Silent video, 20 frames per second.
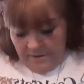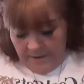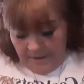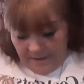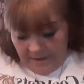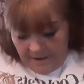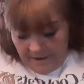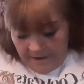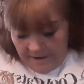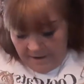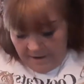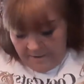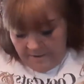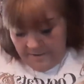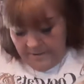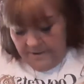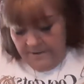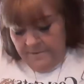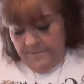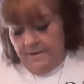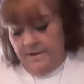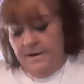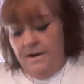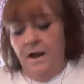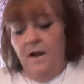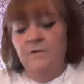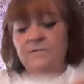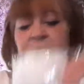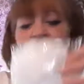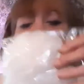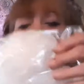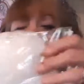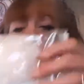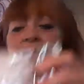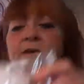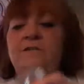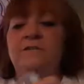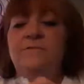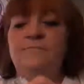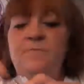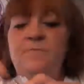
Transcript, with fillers: And it also gives